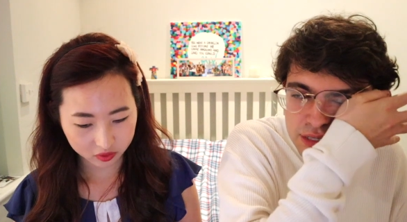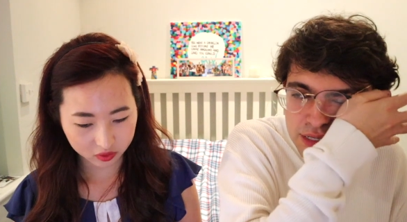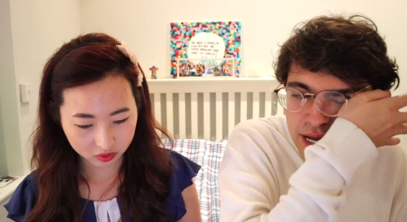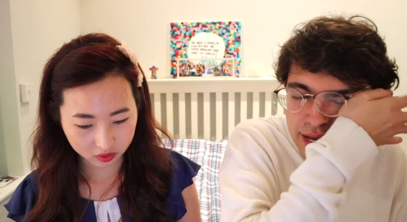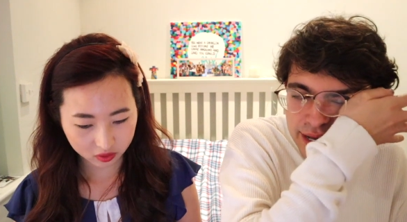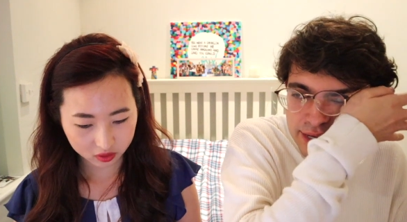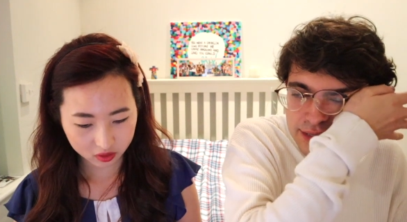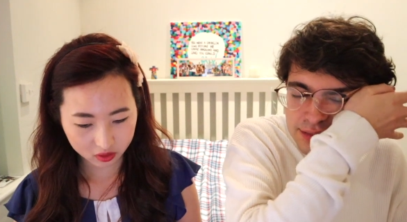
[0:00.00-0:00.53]

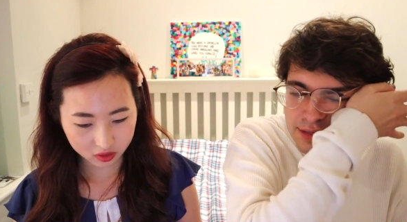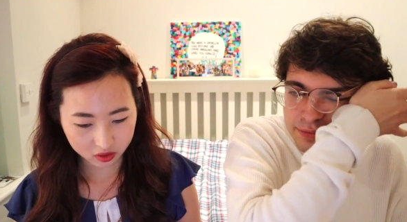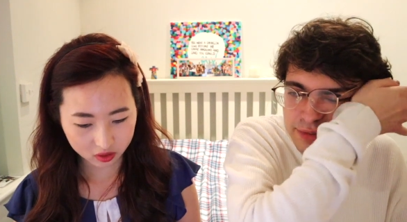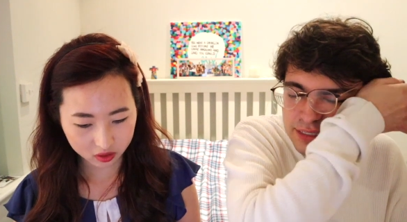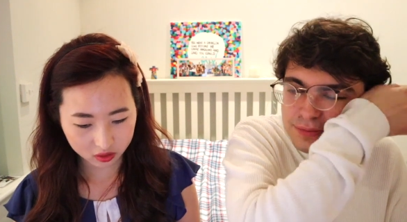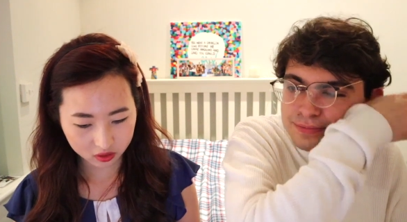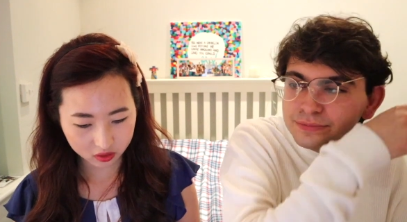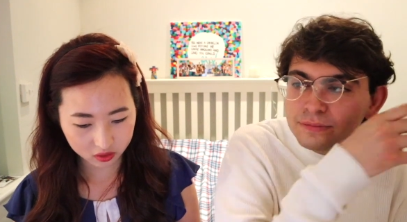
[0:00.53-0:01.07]
Speaker 1: nice. I
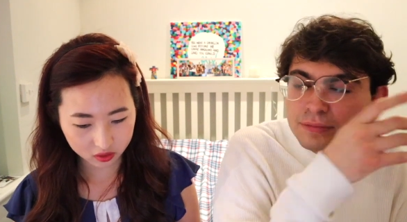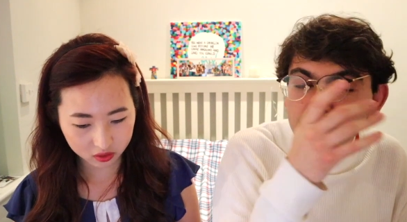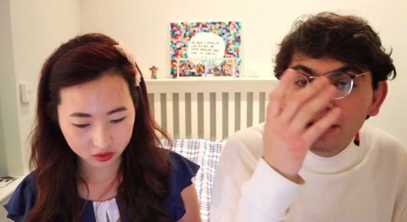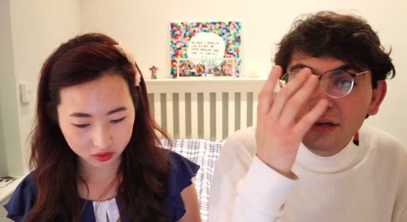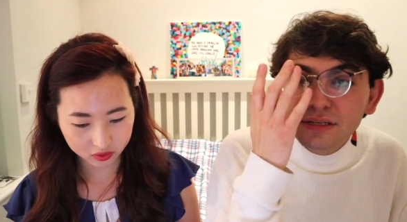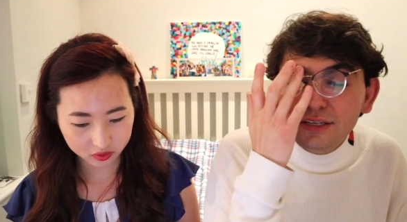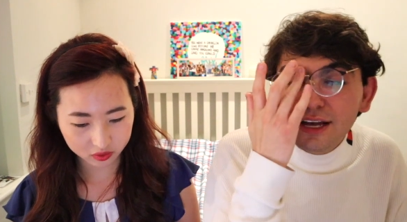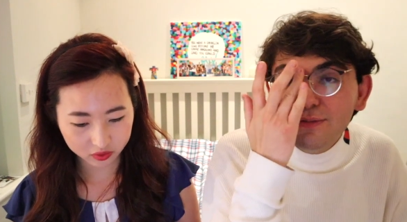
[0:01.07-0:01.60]
mean,
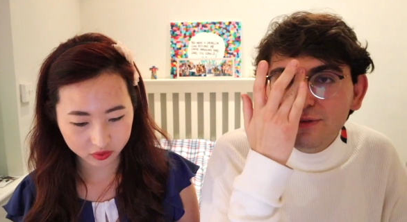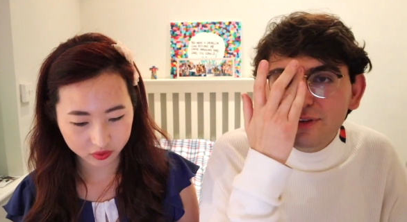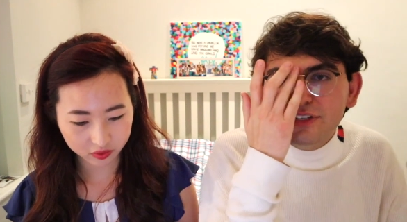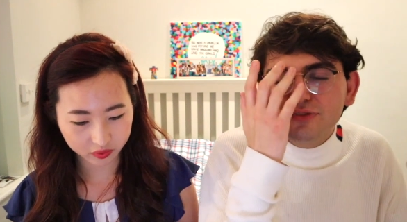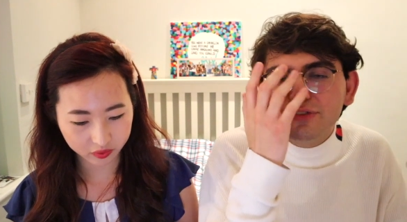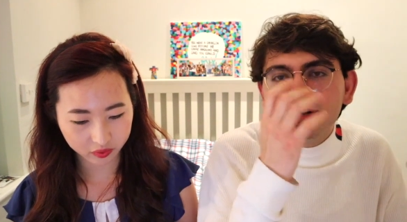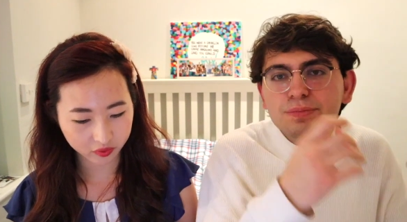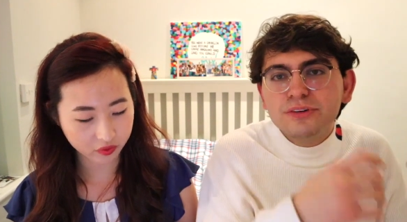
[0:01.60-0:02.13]
some were
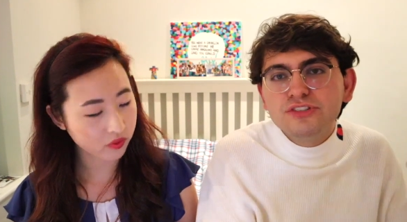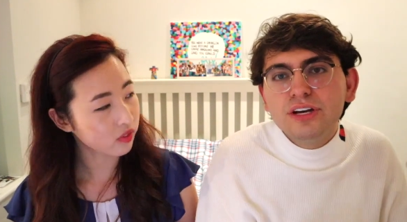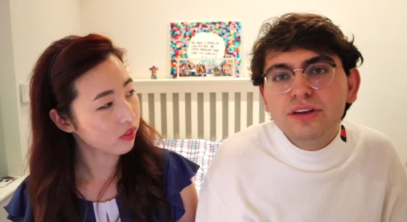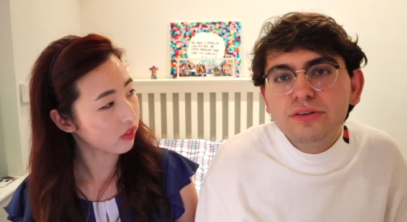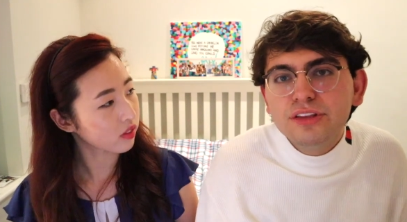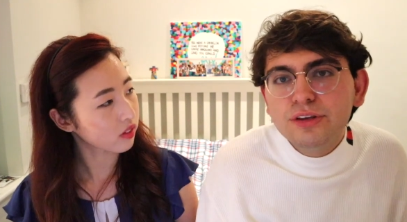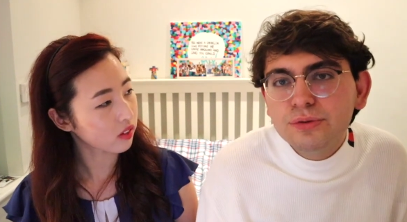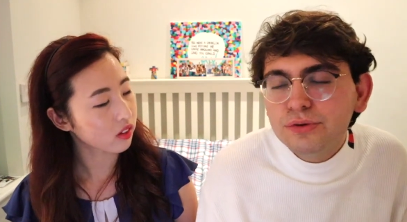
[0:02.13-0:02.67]
strict, but
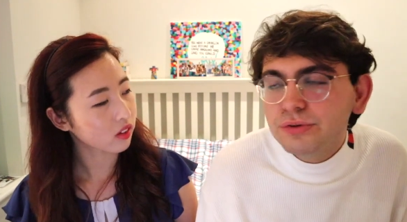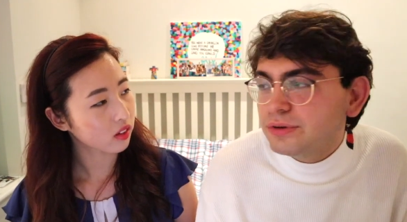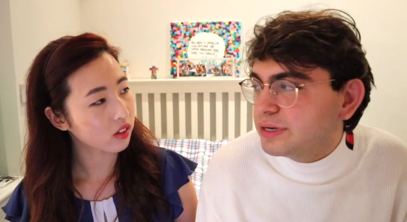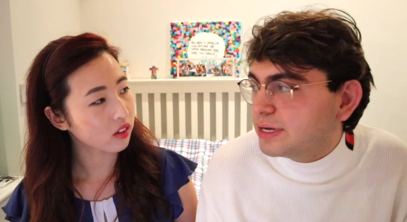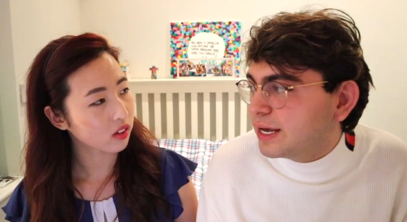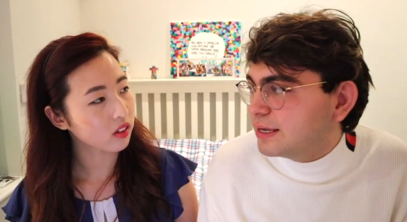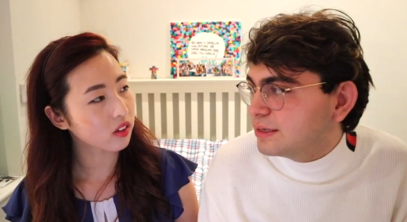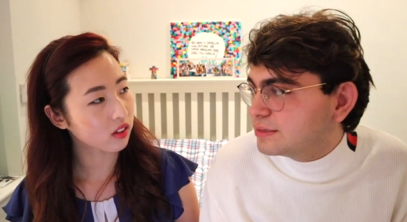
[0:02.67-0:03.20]
generally they were all
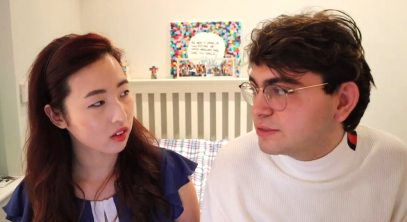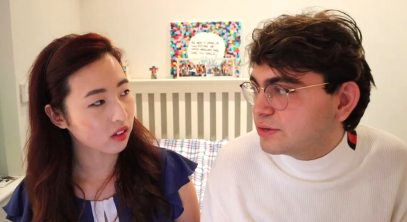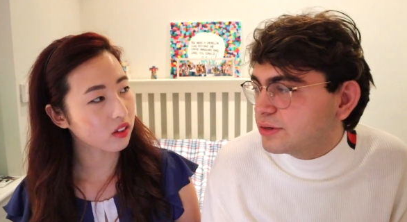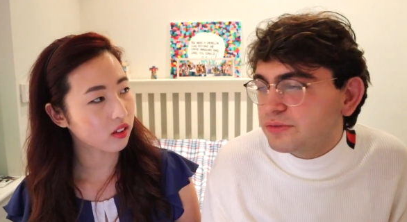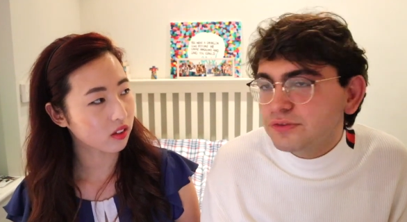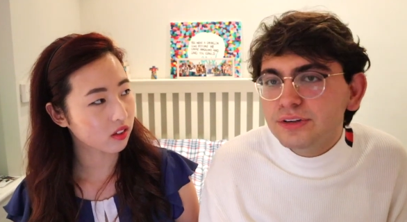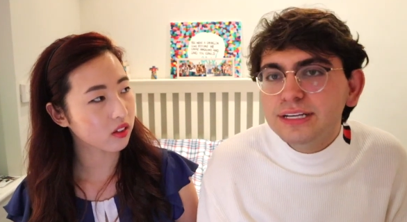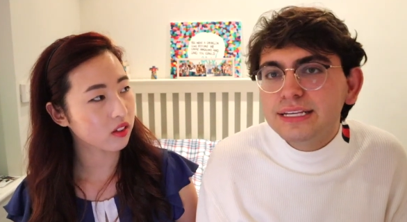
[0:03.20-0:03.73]
nice. So
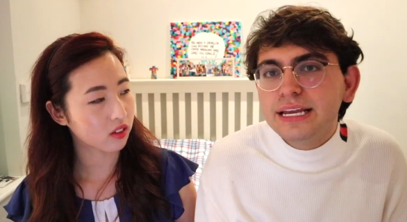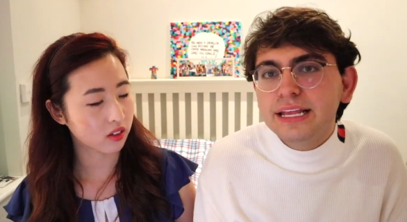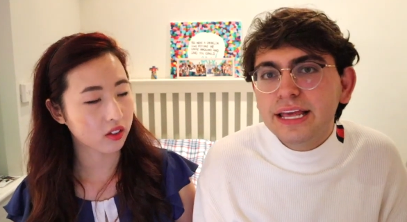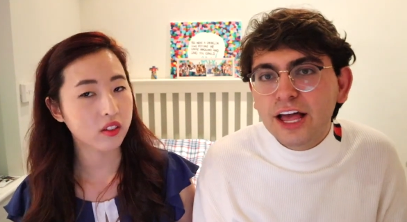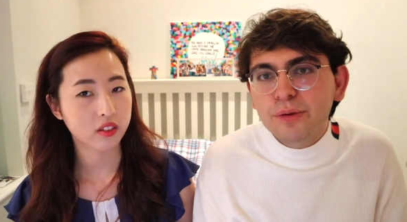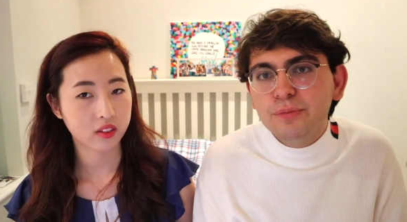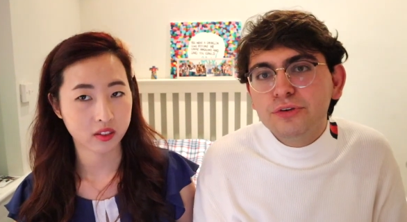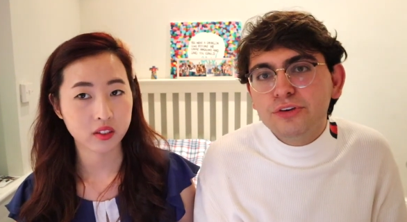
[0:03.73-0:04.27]
if you need any
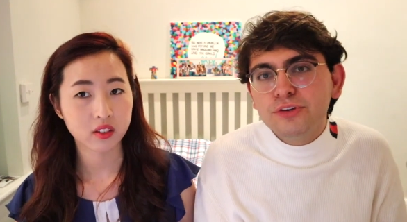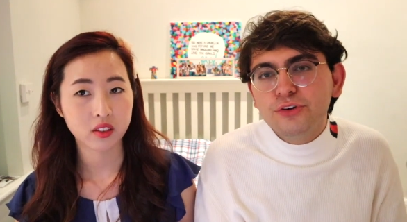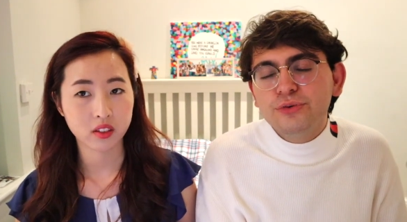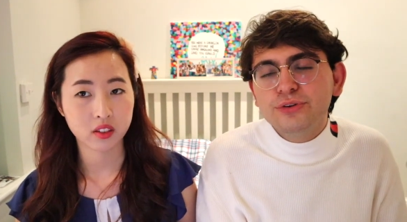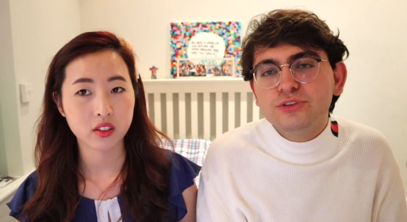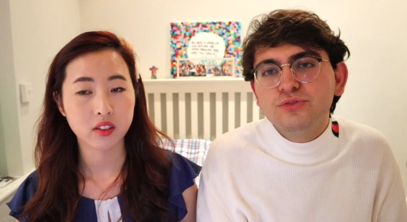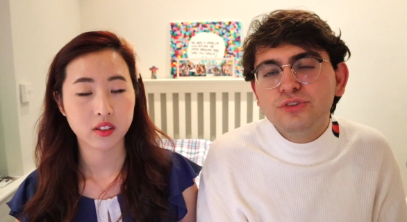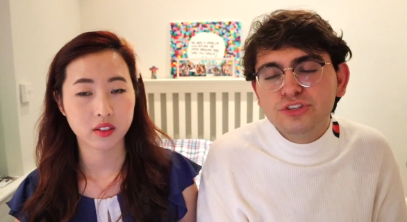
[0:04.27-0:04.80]
help, you can
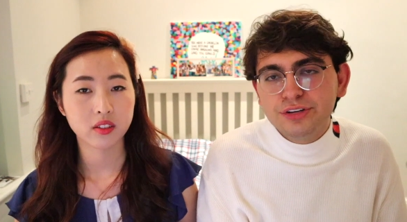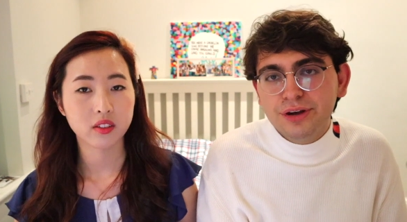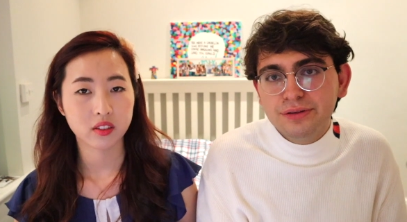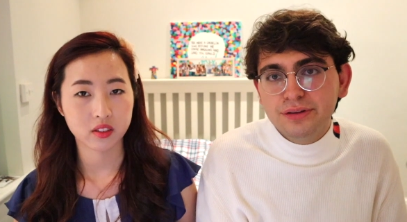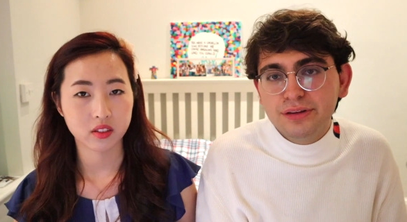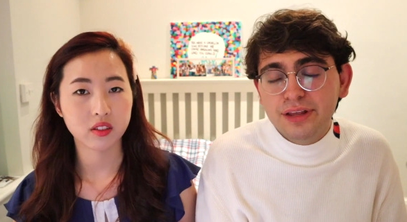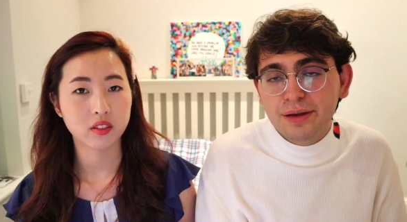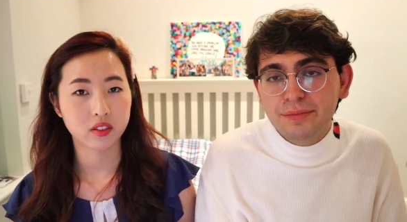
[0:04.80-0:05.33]
always reach
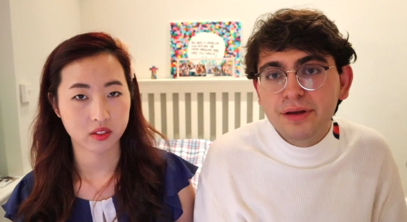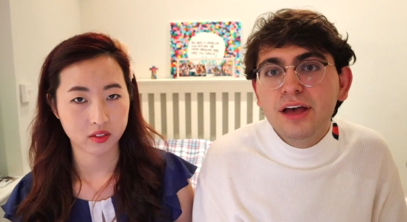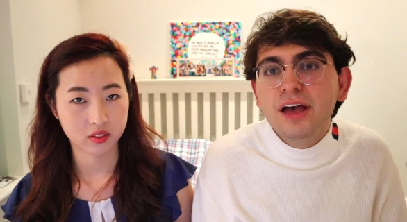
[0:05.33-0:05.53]
out to them.